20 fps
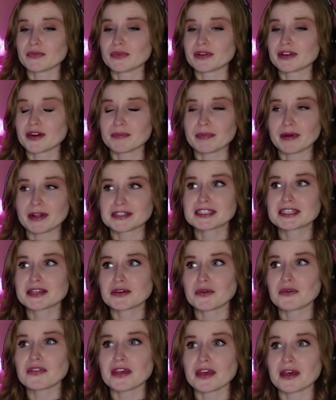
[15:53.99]
when you're about to
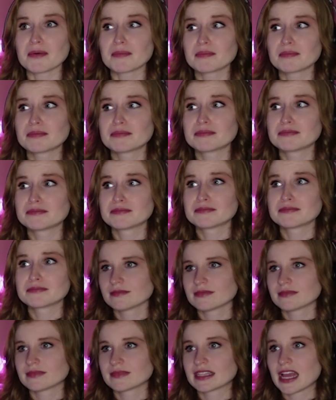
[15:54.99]
kill them.
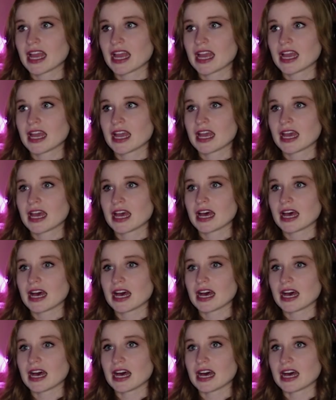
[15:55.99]

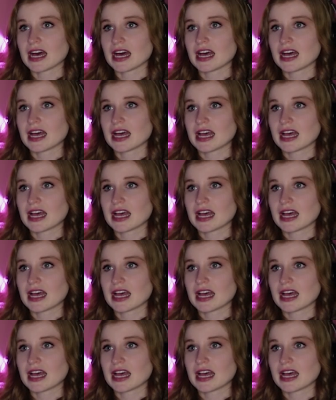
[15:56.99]
Ah.